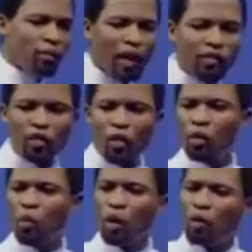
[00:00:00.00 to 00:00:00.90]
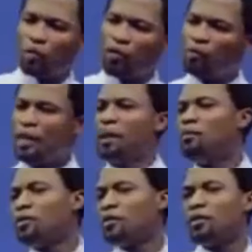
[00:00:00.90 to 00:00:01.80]
My son will wake up
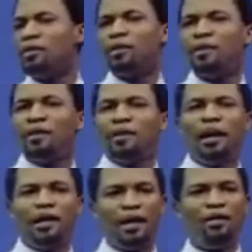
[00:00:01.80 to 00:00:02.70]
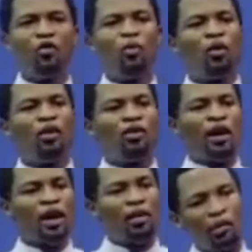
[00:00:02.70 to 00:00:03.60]
sometimes, and then if nobody
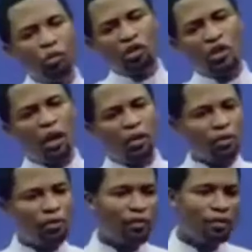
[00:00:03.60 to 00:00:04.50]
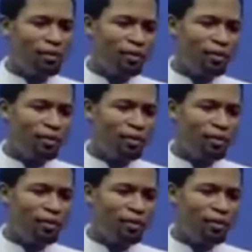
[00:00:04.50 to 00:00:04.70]
is around, he will shout.